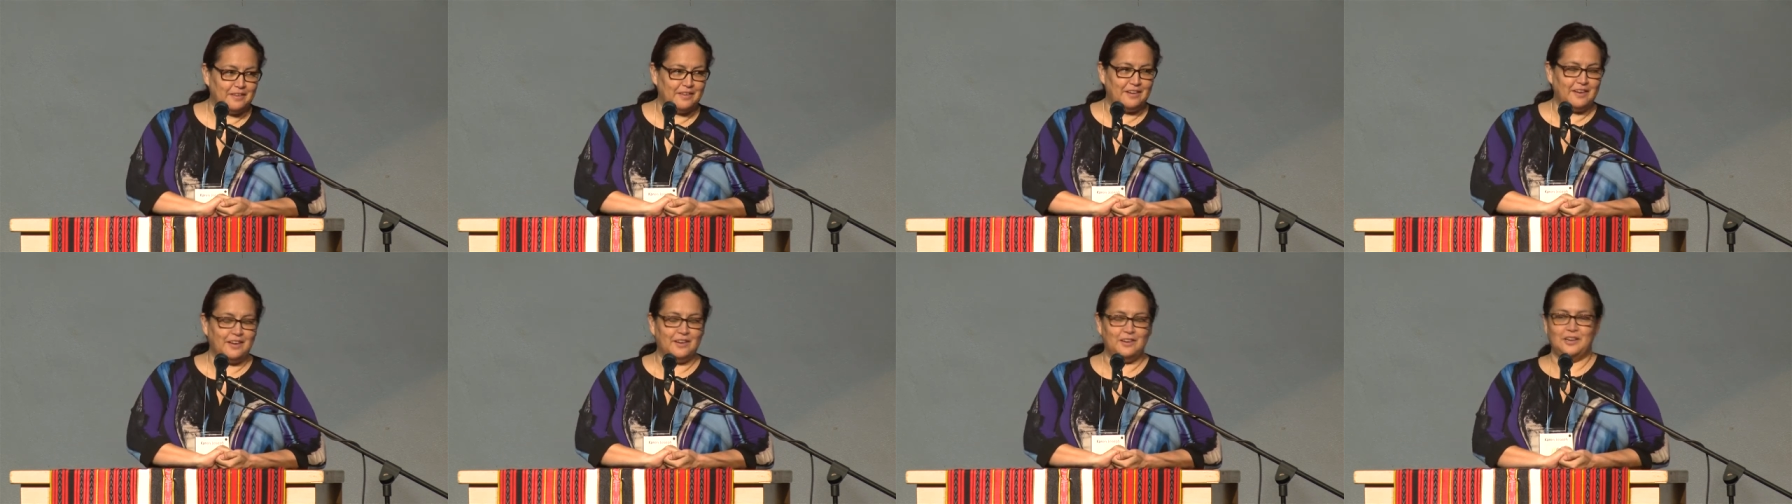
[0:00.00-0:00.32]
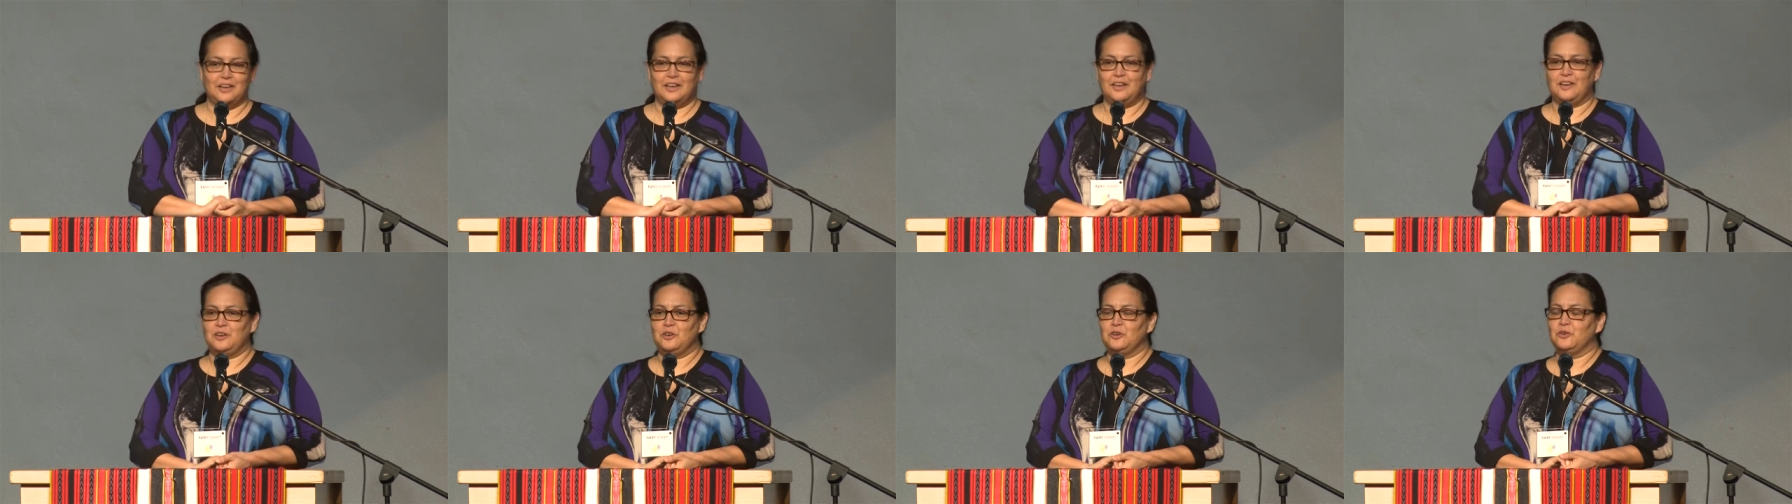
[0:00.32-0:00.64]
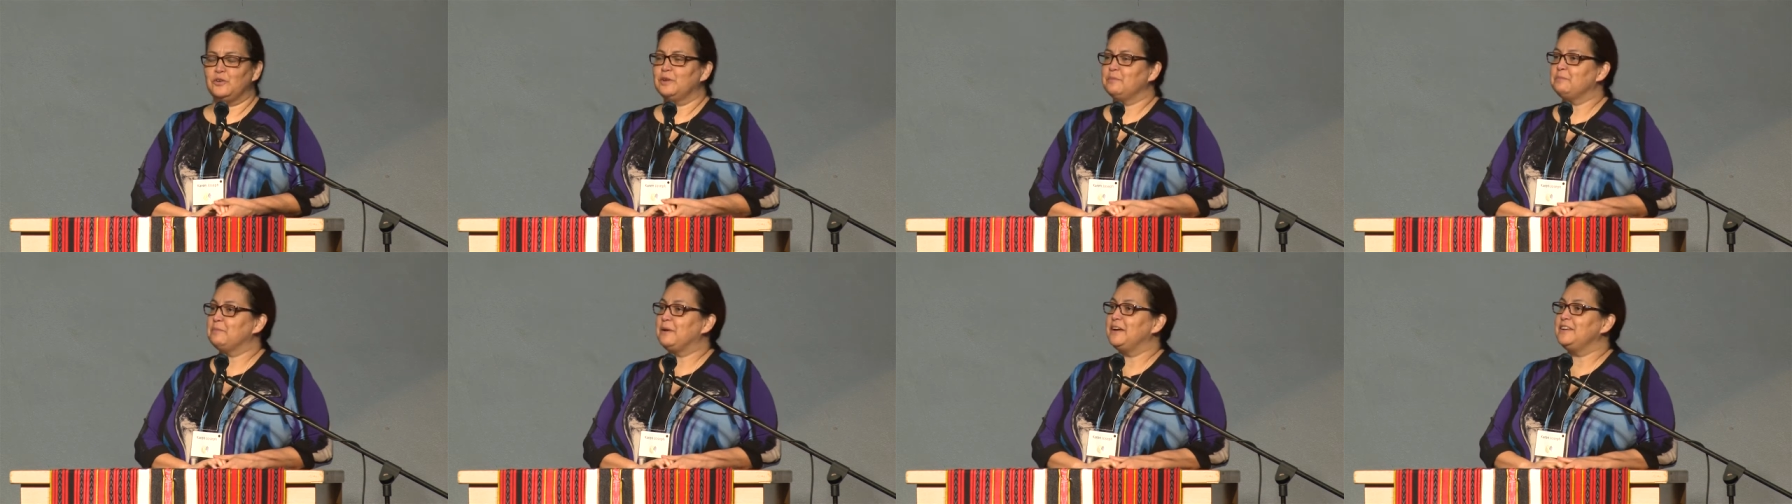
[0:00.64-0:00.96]
and, and
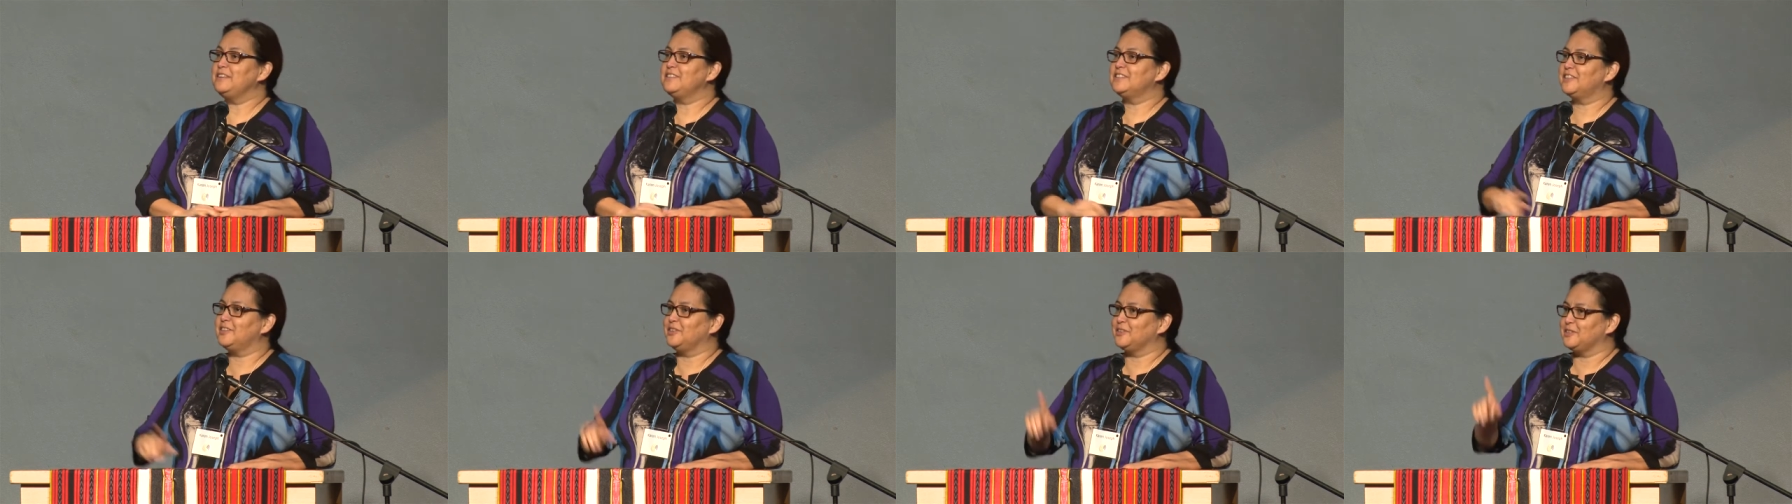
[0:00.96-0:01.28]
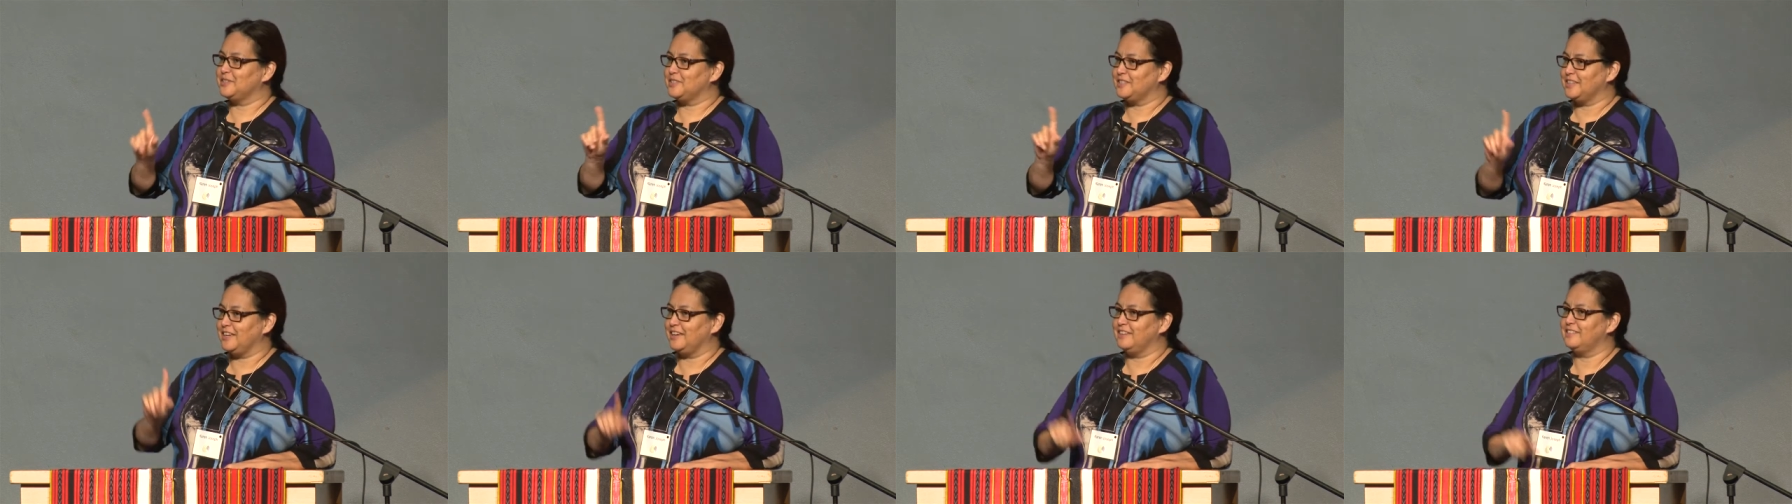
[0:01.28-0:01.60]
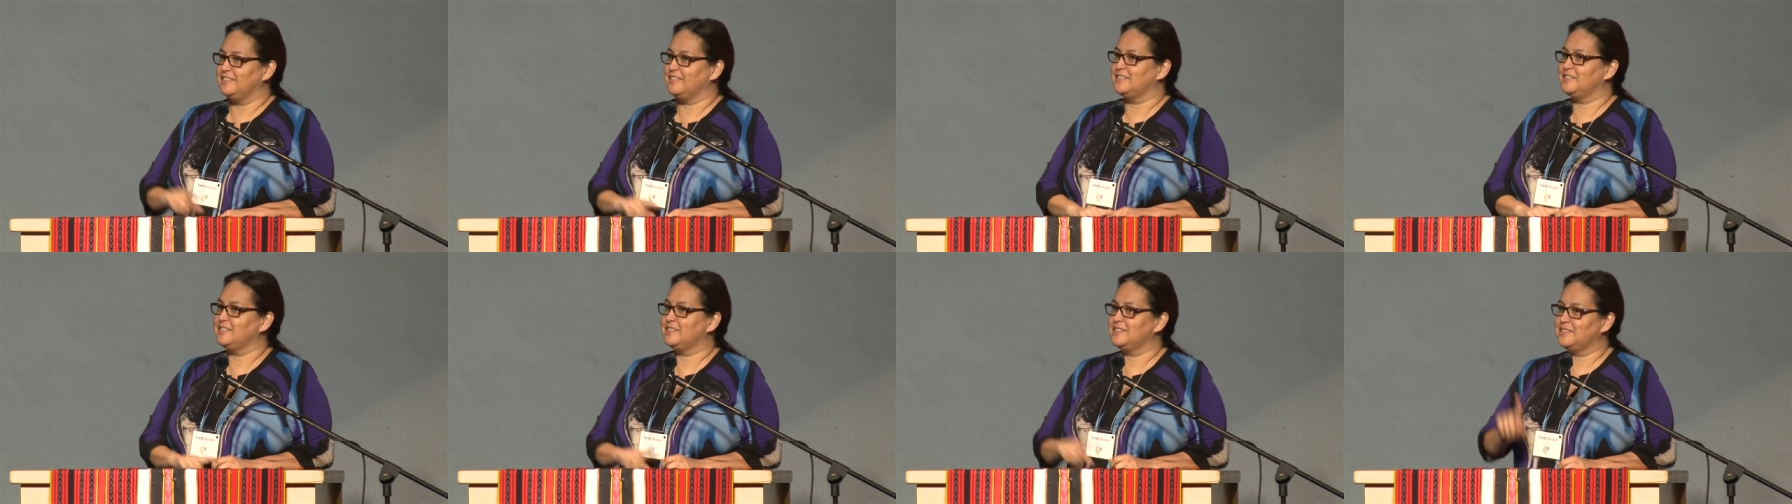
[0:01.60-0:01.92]
knowing my skill set,
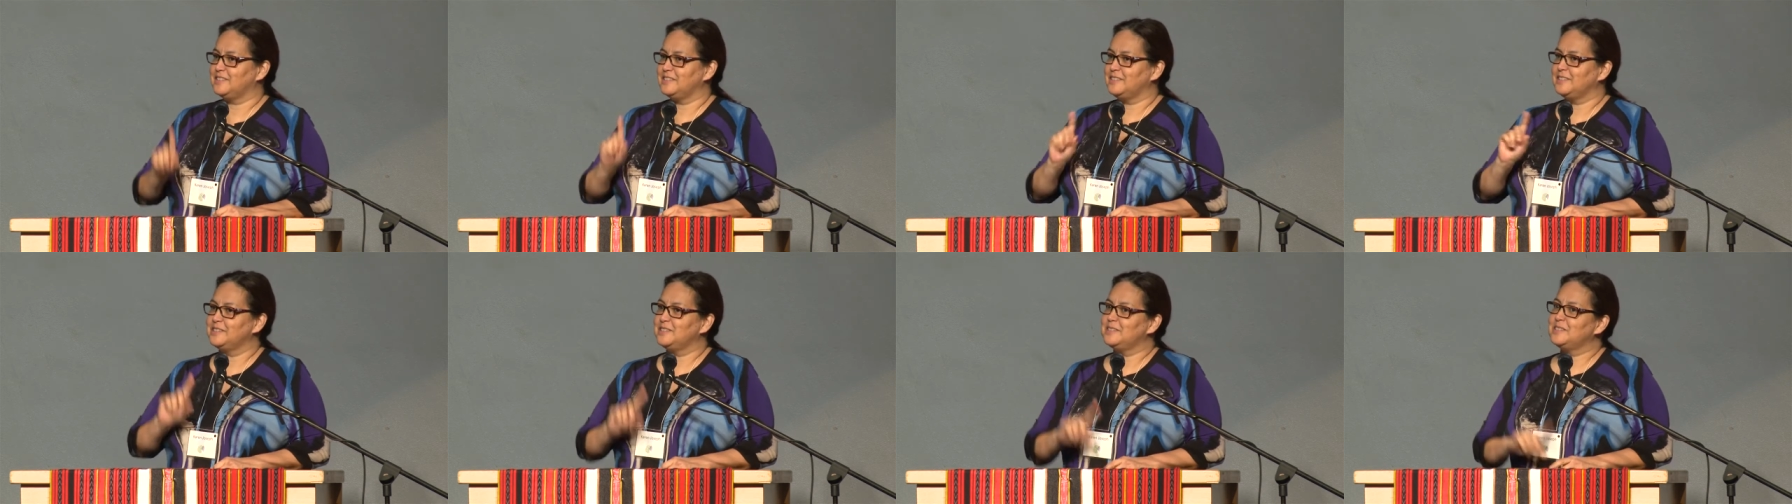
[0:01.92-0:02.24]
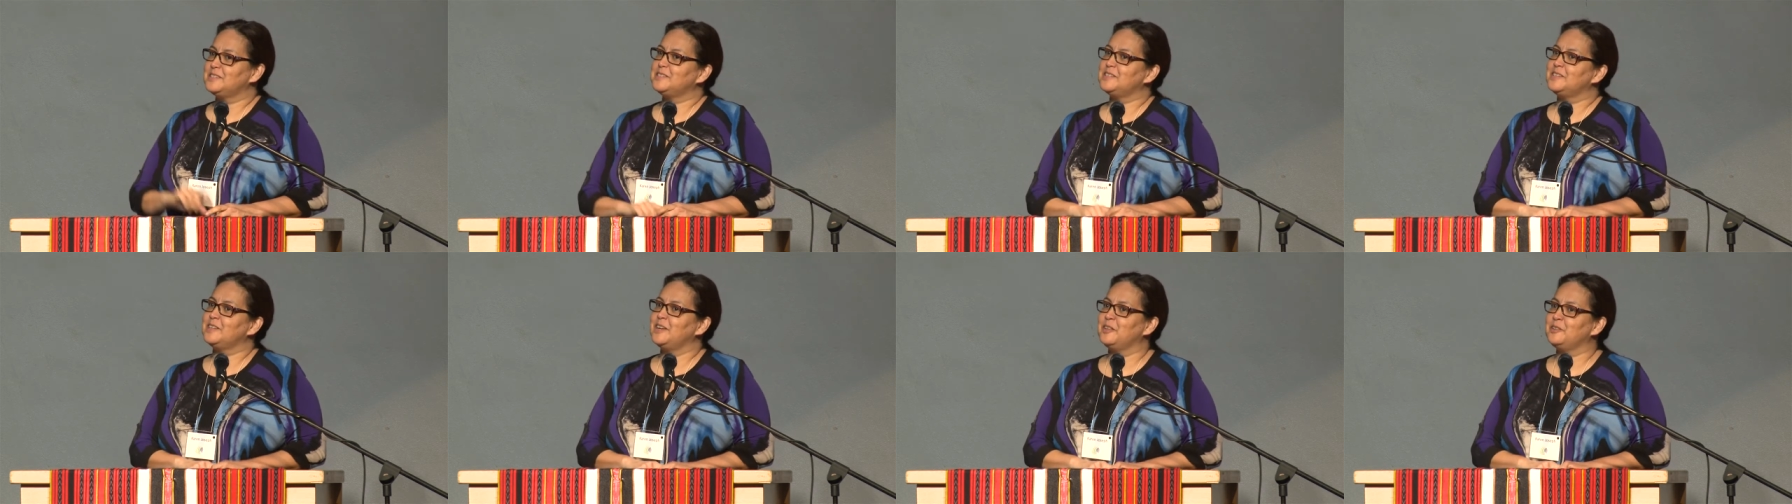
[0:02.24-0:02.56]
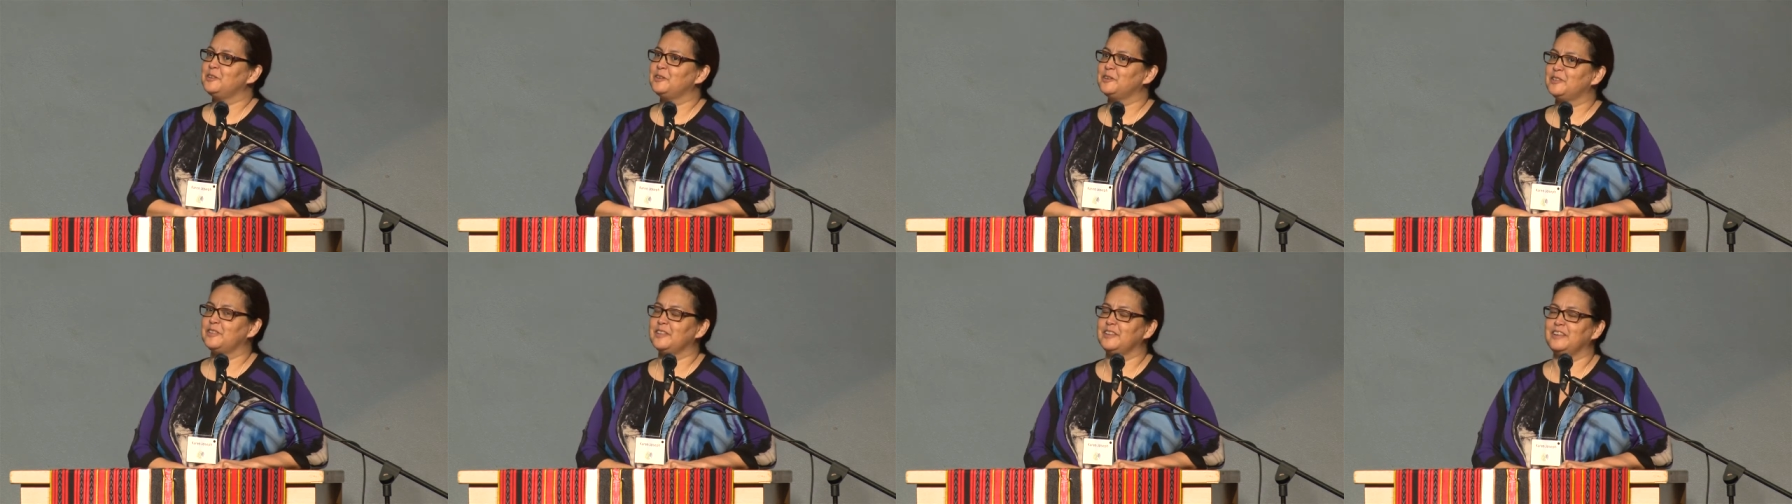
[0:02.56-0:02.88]
this is, this is the
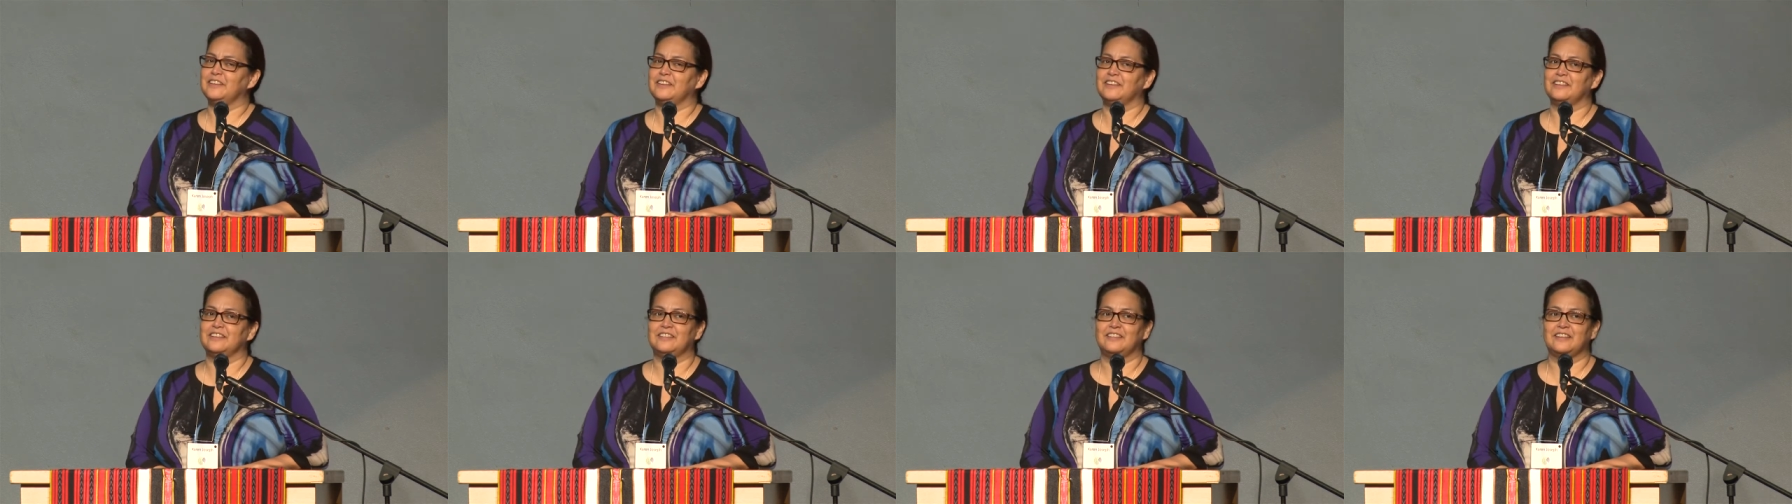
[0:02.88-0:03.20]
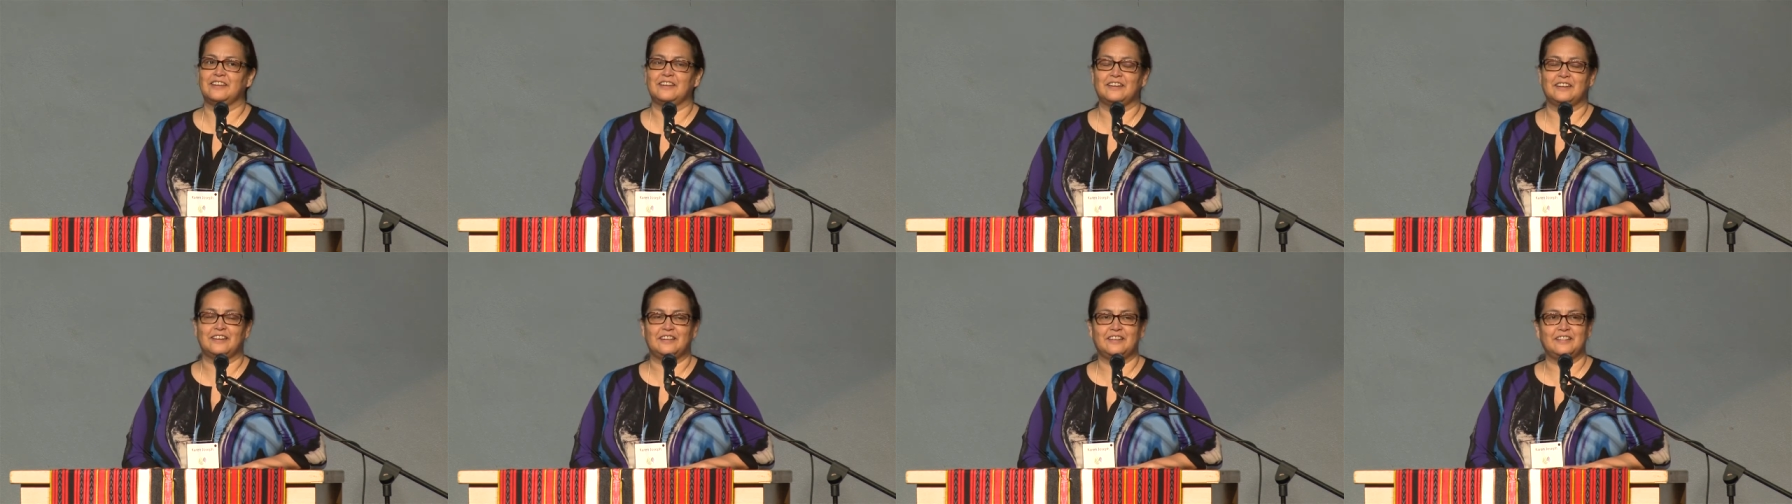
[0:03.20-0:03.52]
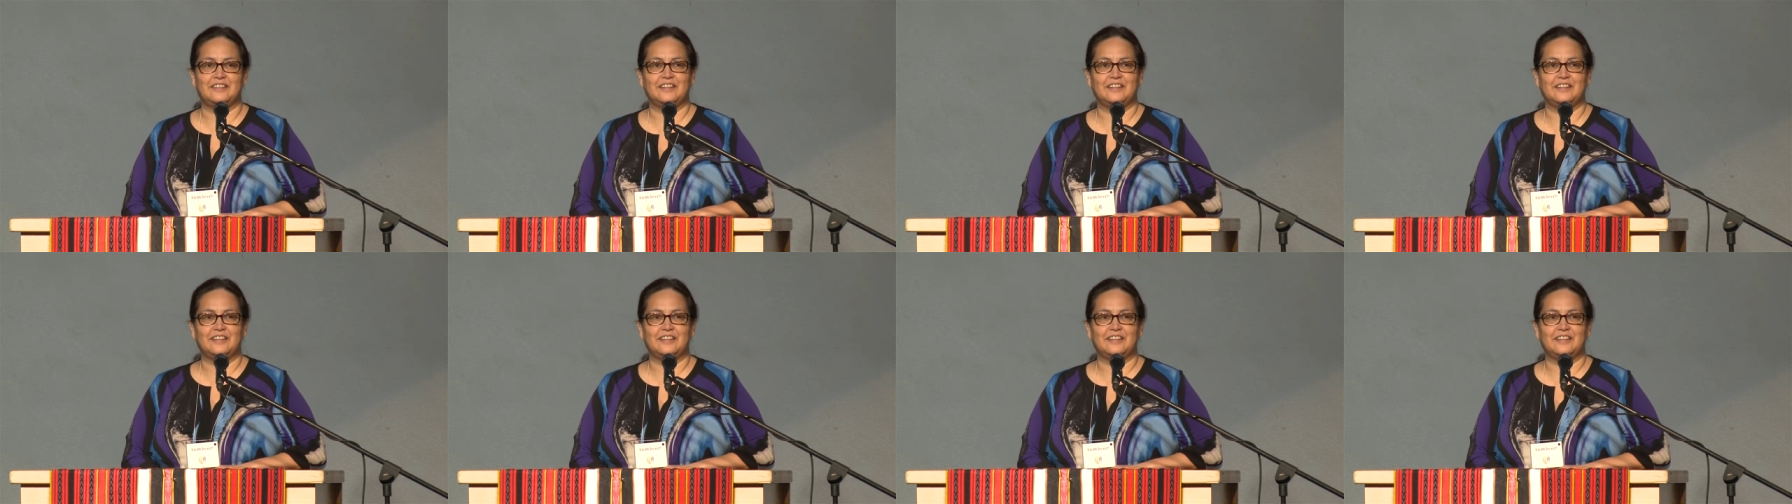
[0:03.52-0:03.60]
other thing that, I,